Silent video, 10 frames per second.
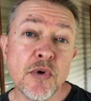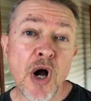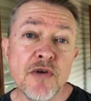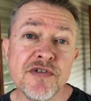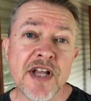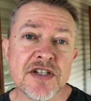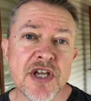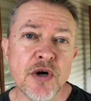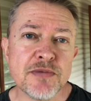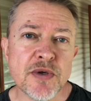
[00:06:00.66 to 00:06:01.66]
well hopefully that's
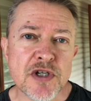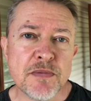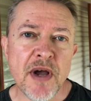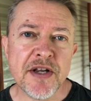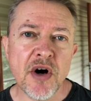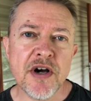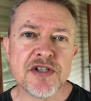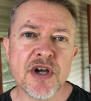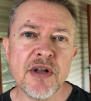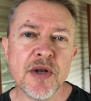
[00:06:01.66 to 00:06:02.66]
helped to explain
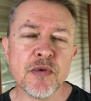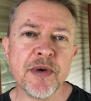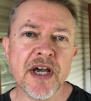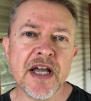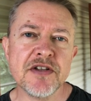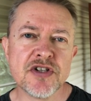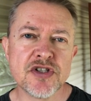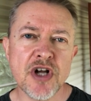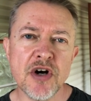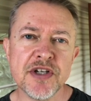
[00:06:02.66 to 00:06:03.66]
ISO a little bit and to
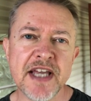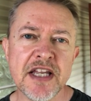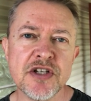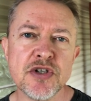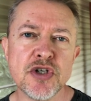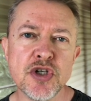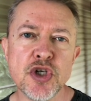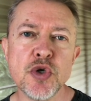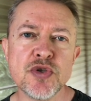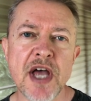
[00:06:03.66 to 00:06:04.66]
start getting you to use